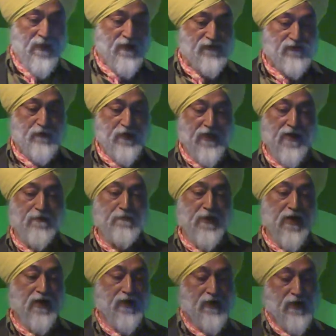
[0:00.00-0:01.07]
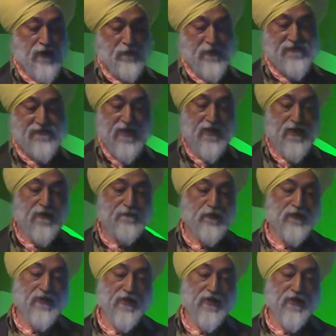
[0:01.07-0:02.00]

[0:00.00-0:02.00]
So we came back and we signed up to the